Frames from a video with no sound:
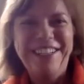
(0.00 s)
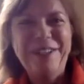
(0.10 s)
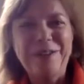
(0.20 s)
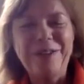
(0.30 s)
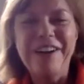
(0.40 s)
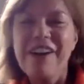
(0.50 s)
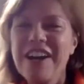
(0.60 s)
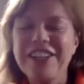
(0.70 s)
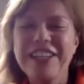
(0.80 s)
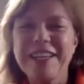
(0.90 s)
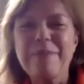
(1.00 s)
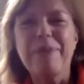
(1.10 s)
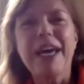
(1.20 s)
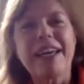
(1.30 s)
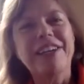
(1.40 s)
Where are you? Get
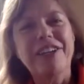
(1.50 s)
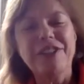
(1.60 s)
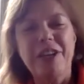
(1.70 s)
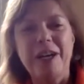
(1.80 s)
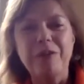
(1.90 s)
back here, Tom.